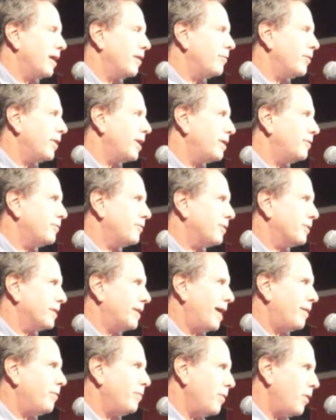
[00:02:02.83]
I prayed for
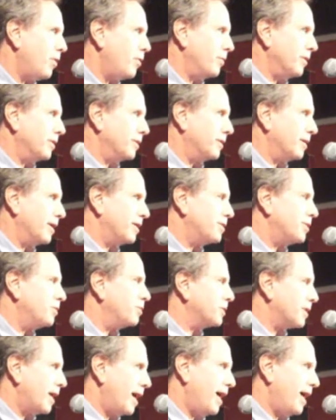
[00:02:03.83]
that moment that she was